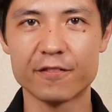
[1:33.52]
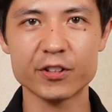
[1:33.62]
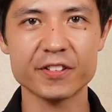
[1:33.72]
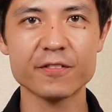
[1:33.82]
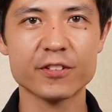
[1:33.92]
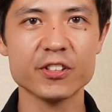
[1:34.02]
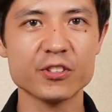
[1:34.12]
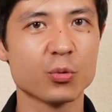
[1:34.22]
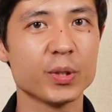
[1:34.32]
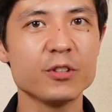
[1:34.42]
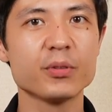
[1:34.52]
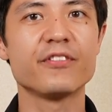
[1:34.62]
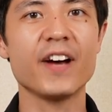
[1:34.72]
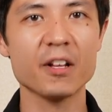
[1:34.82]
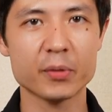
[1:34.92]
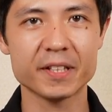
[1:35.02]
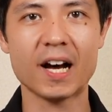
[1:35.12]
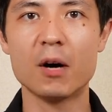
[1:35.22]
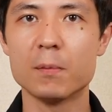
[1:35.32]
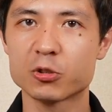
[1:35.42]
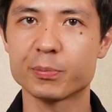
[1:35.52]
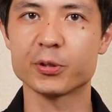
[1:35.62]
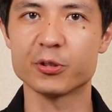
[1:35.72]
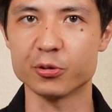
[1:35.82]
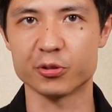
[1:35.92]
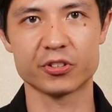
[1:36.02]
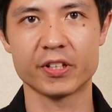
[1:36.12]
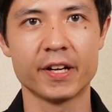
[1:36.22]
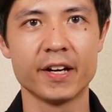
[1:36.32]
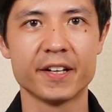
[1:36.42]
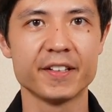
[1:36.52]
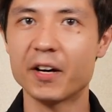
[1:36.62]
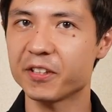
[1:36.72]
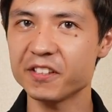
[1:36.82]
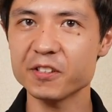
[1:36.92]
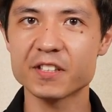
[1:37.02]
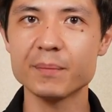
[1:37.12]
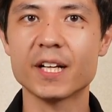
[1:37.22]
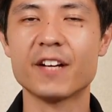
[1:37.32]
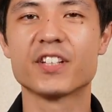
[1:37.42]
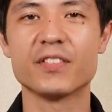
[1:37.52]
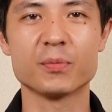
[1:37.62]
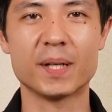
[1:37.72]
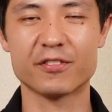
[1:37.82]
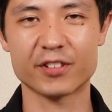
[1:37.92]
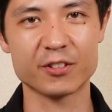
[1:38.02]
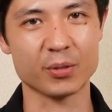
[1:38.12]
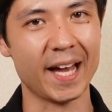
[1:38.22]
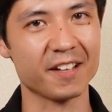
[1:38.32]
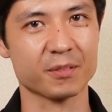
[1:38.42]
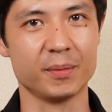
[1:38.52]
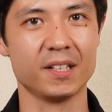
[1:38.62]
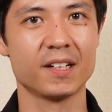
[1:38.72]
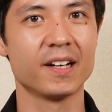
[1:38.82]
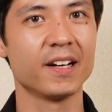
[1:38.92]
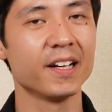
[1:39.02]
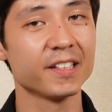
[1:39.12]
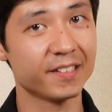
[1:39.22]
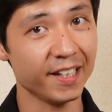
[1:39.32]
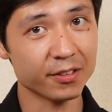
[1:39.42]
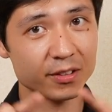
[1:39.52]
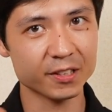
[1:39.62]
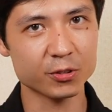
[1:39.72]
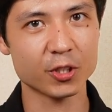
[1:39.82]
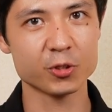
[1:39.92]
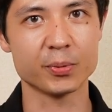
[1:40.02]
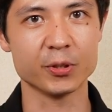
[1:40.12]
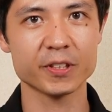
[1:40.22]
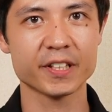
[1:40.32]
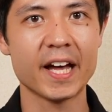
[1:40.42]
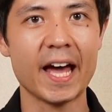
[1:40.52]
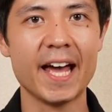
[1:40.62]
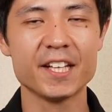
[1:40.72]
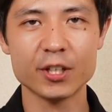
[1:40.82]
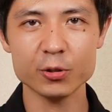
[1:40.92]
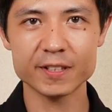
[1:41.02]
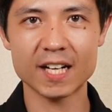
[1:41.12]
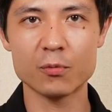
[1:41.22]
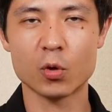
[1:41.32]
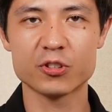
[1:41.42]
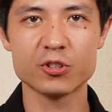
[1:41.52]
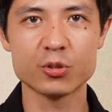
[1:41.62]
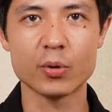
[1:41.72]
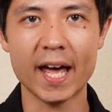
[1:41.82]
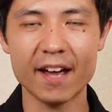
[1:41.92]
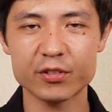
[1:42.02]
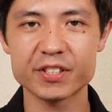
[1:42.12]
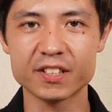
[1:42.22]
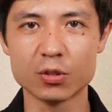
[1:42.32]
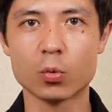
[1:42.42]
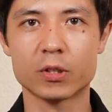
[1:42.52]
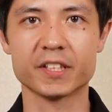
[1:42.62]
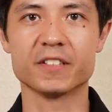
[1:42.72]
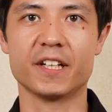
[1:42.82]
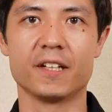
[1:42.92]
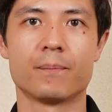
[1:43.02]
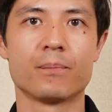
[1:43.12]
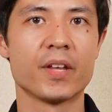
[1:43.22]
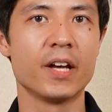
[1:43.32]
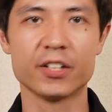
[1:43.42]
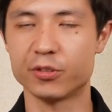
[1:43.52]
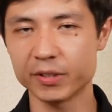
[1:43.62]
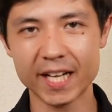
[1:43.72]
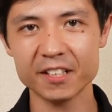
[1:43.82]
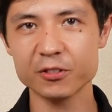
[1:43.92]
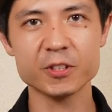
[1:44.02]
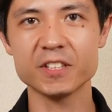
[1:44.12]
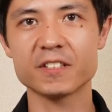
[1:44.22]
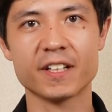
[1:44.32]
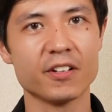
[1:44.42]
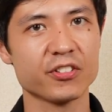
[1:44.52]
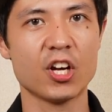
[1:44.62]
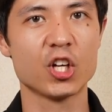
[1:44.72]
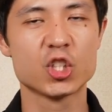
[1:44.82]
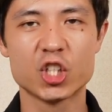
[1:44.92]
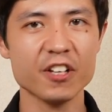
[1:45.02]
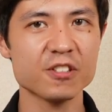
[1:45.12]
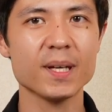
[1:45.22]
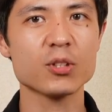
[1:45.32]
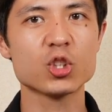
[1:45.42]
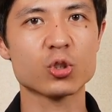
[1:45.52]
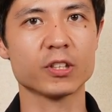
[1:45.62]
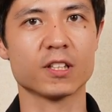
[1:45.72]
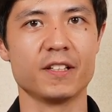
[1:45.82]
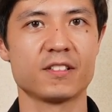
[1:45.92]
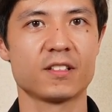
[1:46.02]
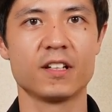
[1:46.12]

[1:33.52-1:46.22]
First thing first, we need to evaluate how much we produce. Now, this is a tip that I've given to my friends who asked me. Take a little notebook and note down what you do every single working day. Don't get into the details, just make a short list.